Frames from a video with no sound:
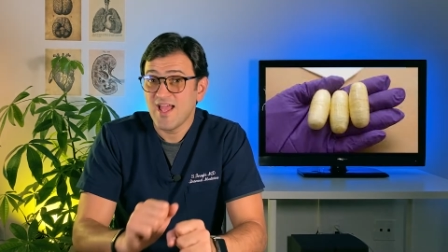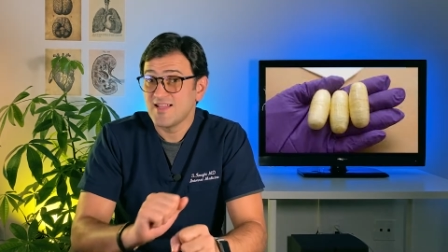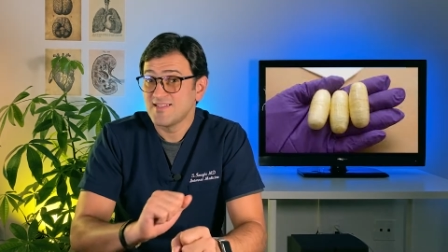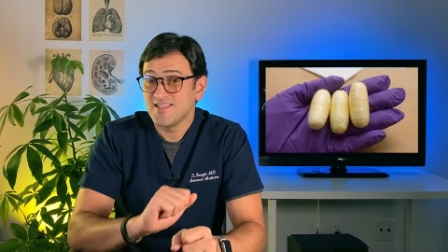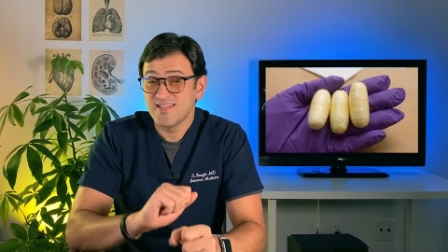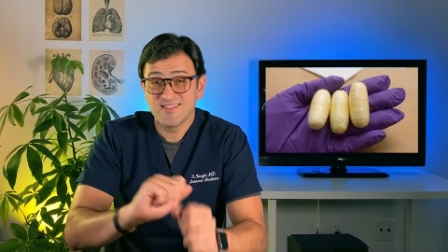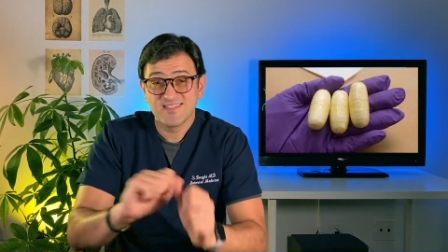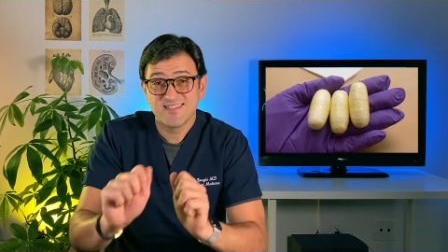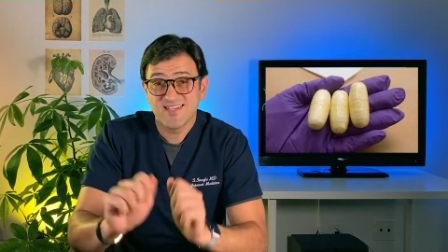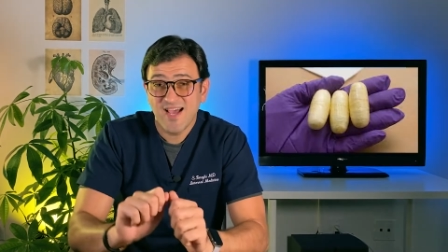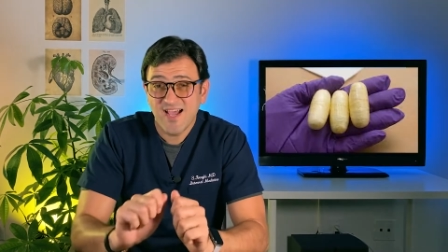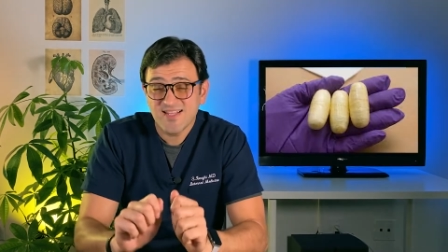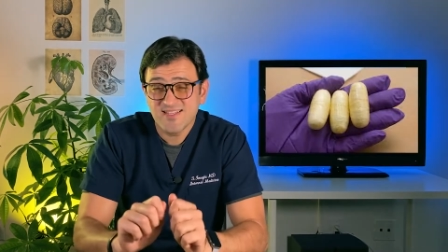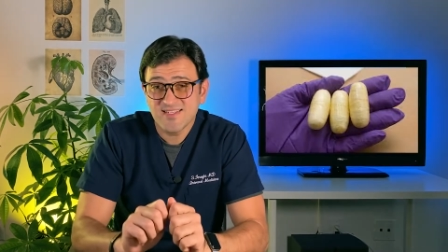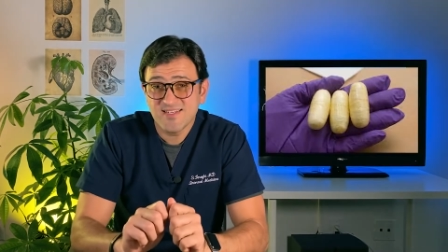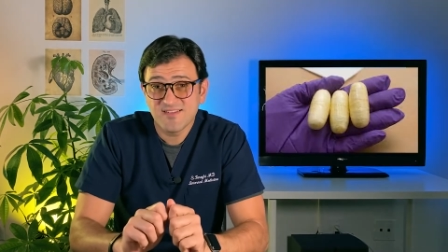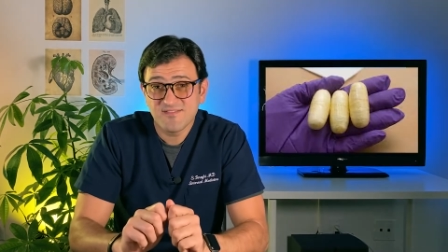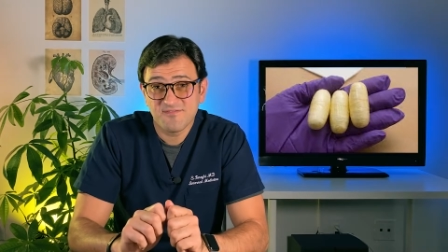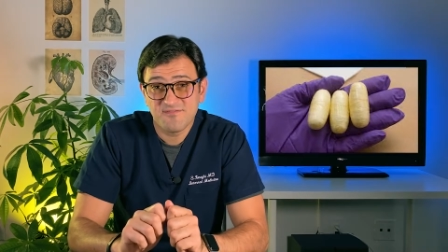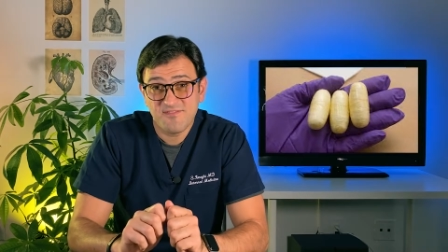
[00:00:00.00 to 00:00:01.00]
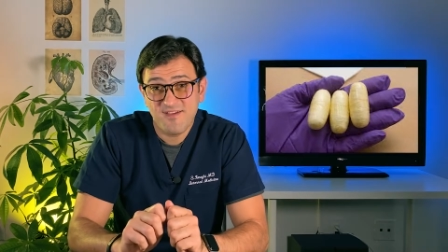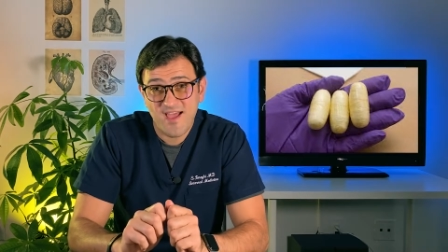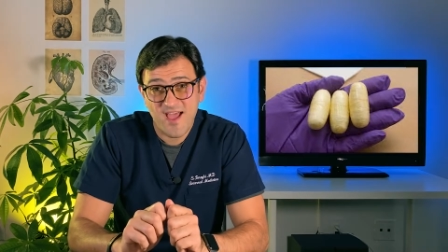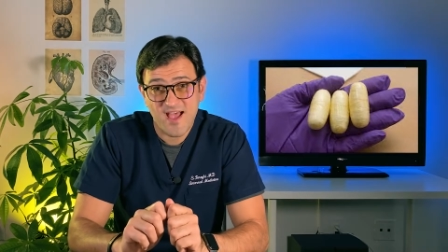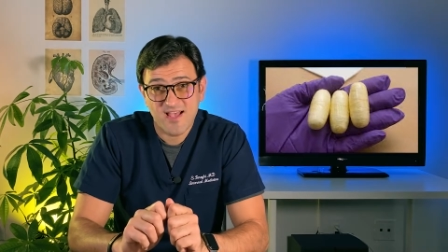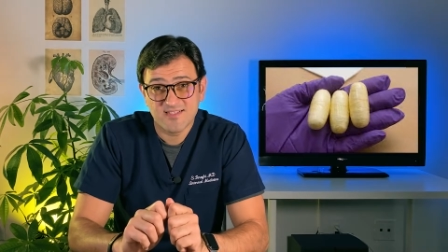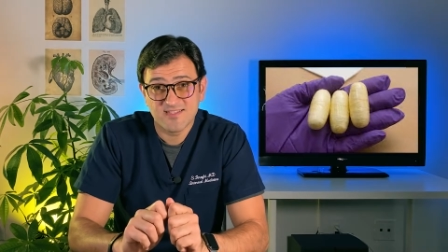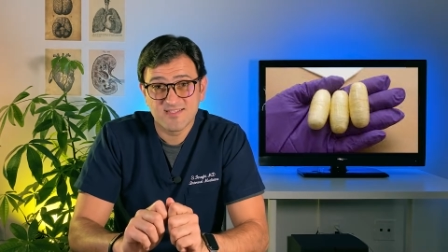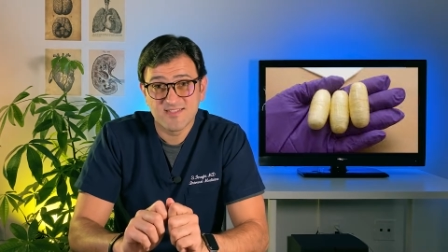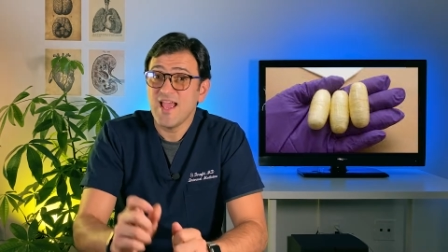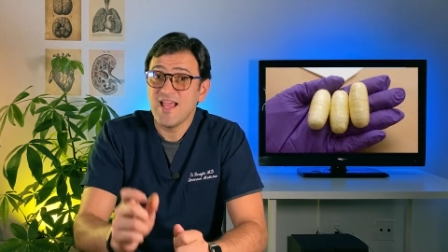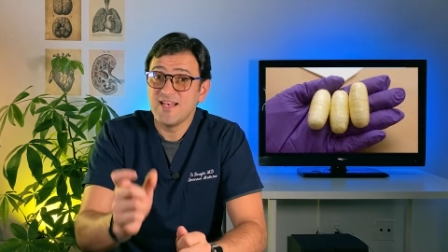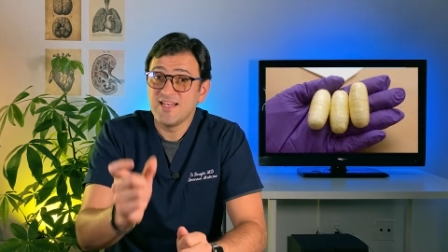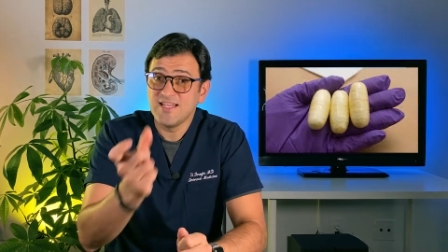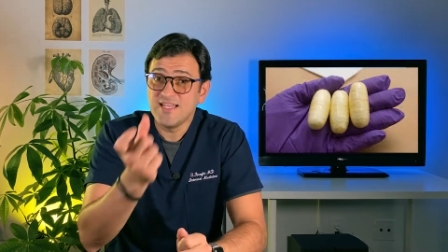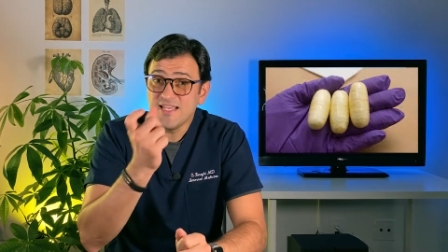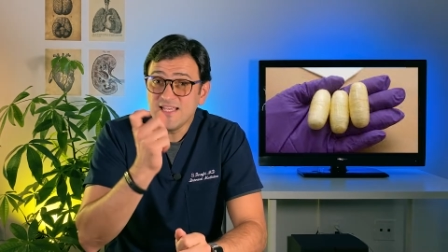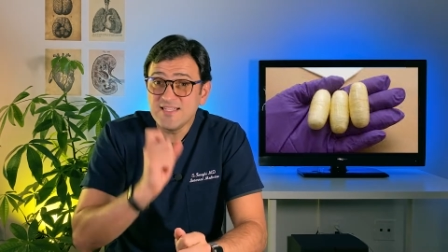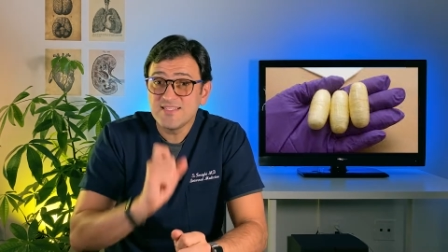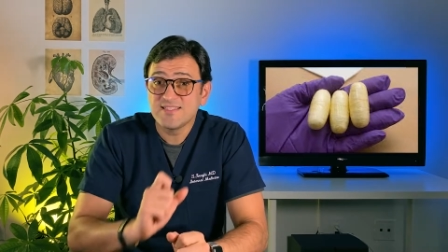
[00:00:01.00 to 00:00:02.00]
and then tighten it fast and
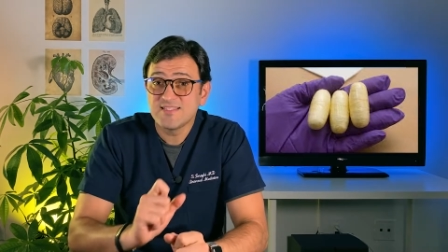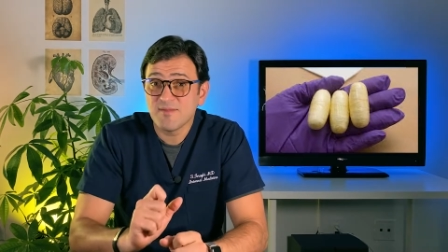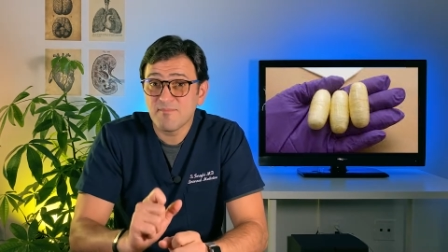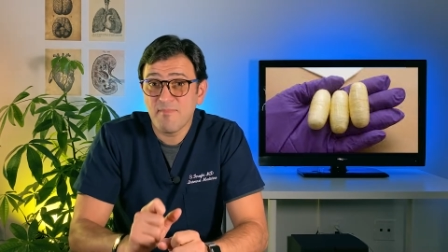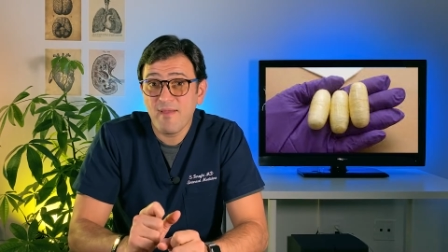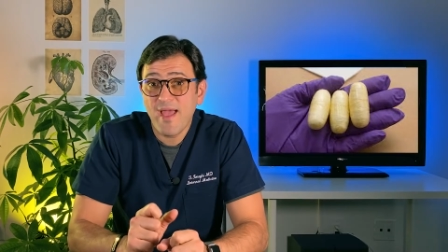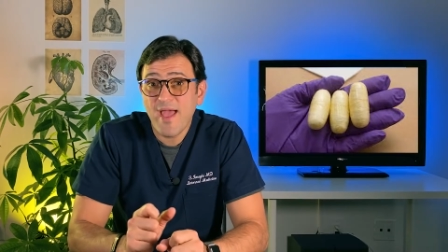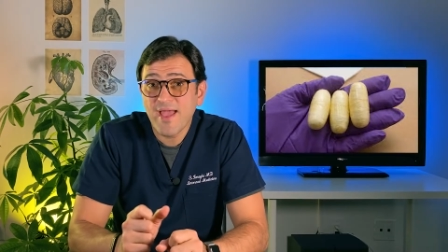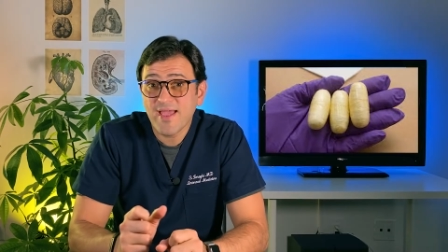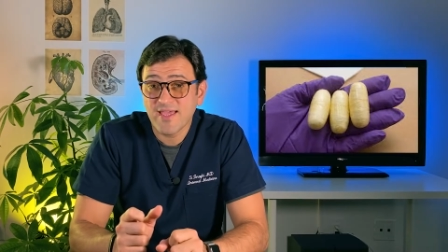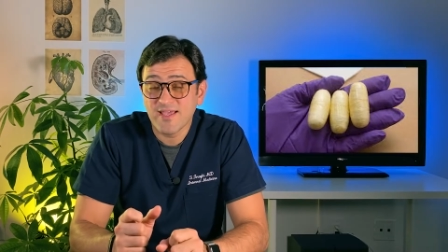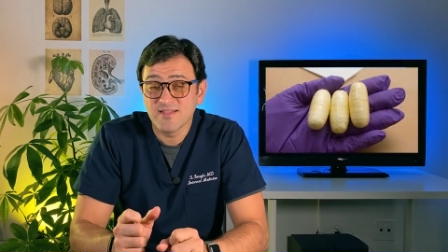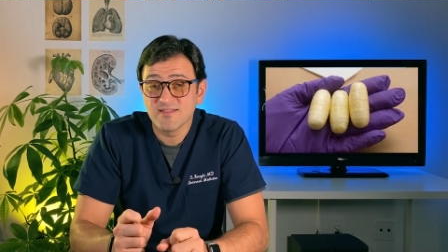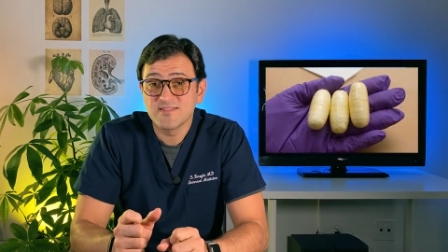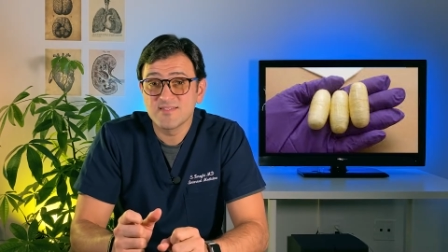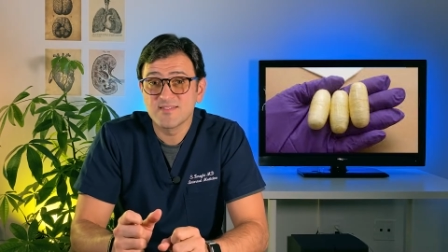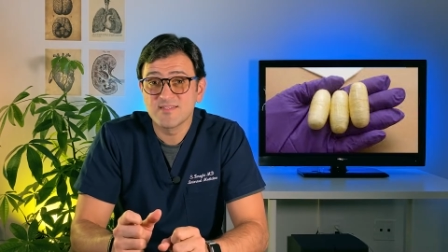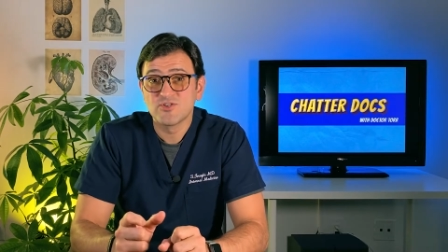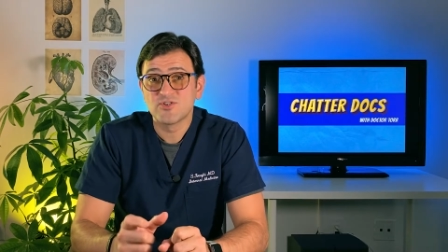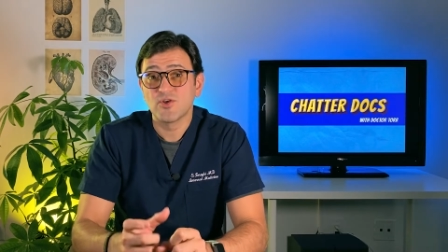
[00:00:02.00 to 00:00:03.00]
eat the packets,